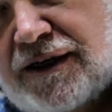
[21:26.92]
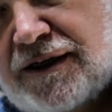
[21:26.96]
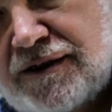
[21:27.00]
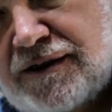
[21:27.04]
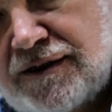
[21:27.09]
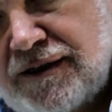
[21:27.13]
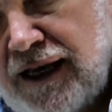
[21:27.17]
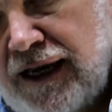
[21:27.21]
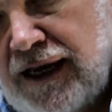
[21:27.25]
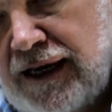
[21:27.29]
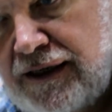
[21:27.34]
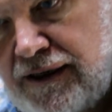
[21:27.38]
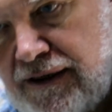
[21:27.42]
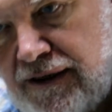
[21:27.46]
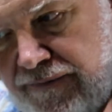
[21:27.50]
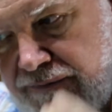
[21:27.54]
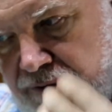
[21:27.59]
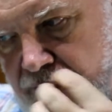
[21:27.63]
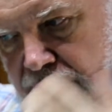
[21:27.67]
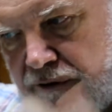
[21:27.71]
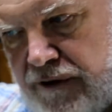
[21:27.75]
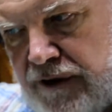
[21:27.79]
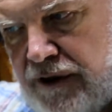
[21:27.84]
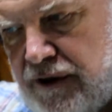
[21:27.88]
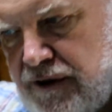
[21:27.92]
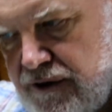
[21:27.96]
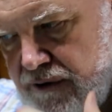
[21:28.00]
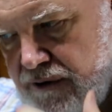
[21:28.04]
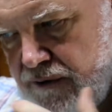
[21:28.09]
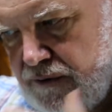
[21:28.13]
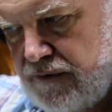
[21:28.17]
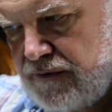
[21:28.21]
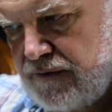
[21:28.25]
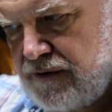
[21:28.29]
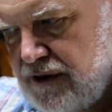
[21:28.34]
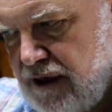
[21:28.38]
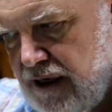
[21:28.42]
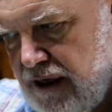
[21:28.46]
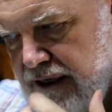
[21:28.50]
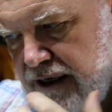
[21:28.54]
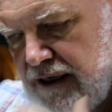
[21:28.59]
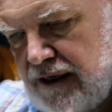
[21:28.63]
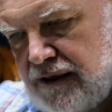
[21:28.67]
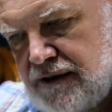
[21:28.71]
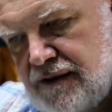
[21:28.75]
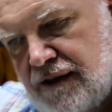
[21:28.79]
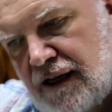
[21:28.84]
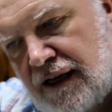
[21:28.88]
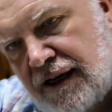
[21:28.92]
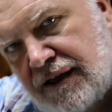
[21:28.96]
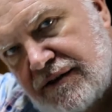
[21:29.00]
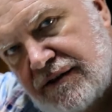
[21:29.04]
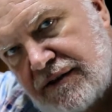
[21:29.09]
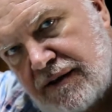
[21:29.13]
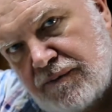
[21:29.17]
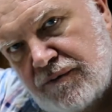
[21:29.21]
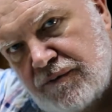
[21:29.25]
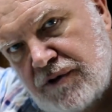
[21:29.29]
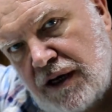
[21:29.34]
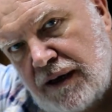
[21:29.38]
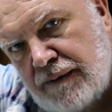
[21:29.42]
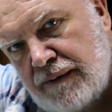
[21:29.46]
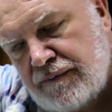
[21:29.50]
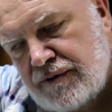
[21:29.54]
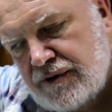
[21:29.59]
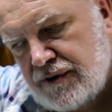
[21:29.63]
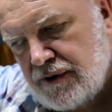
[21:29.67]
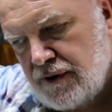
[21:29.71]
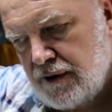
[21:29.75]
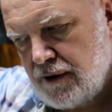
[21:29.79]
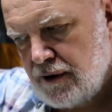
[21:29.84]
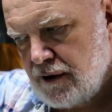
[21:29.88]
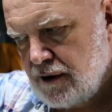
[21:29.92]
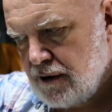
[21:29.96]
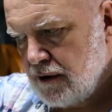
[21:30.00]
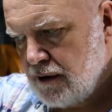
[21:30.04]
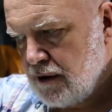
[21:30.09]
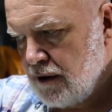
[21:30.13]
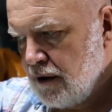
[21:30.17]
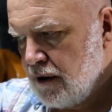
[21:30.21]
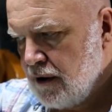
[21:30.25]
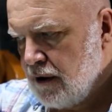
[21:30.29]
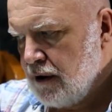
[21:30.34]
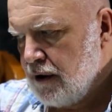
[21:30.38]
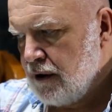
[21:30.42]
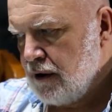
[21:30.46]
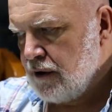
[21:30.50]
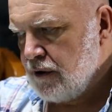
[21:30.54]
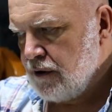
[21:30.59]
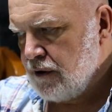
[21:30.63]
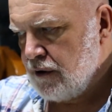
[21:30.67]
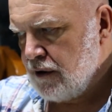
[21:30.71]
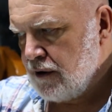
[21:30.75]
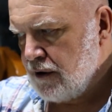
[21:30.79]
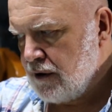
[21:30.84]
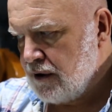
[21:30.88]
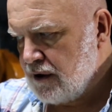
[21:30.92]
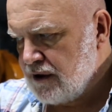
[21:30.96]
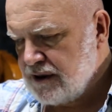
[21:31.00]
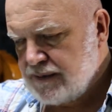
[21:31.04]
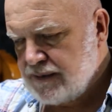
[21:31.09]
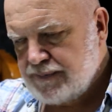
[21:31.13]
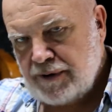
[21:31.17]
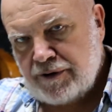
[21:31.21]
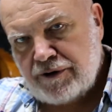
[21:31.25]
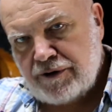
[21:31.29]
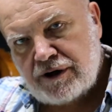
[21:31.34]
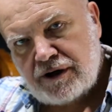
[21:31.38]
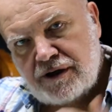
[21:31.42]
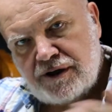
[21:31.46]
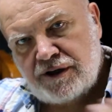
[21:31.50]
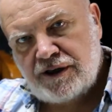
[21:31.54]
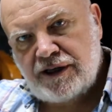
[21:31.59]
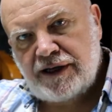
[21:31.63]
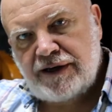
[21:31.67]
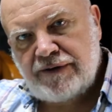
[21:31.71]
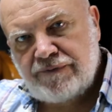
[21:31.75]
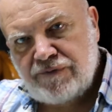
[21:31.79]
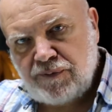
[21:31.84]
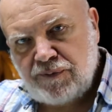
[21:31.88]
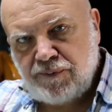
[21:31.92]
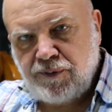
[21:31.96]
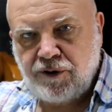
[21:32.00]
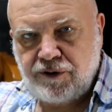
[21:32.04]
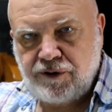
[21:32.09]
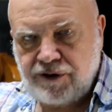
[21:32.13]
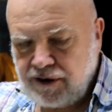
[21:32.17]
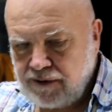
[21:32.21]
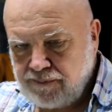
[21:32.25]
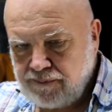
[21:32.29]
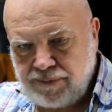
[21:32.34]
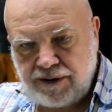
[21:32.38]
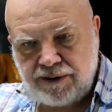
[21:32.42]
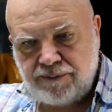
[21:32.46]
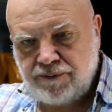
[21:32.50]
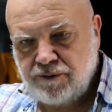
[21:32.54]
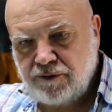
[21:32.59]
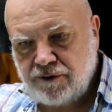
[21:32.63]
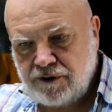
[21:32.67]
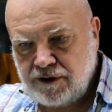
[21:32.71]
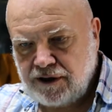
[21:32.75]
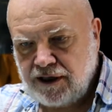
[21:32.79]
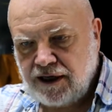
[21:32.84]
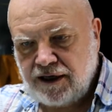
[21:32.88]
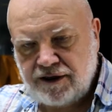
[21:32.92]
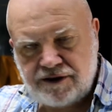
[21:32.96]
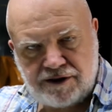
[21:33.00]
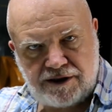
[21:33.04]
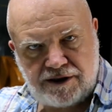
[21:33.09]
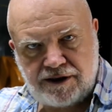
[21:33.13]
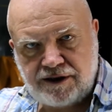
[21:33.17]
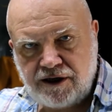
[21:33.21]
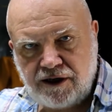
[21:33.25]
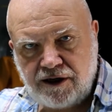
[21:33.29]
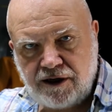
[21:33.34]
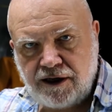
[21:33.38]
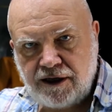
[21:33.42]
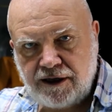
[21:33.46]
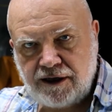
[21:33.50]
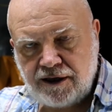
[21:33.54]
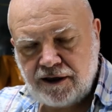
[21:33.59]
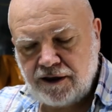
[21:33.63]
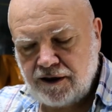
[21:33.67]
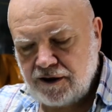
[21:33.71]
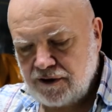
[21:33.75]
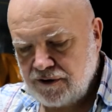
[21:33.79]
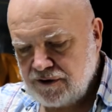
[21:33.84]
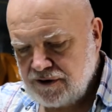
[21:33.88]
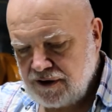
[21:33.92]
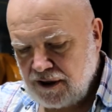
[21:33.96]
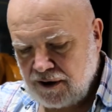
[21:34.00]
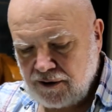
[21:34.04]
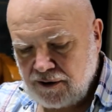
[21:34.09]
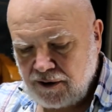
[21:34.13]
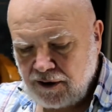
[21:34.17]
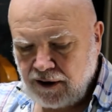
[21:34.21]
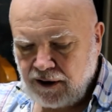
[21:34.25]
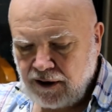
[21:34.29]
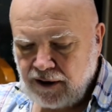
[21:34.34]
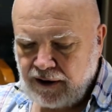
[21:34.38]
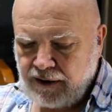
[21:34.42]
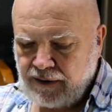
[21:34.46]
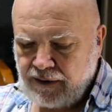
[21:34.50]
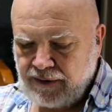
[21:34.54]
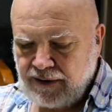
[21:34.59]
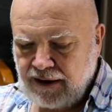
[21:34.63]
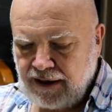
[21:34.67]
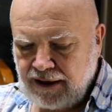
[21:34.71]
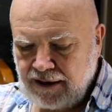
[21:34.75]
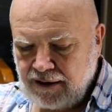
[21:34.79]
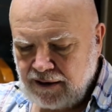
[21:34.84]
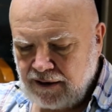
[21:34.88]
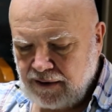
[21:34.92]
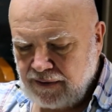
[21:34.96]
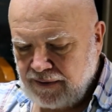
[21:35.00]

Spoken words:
state, if you're in a sort of psychic state, sometimes the spirit can leave the body and people can actually die. And so they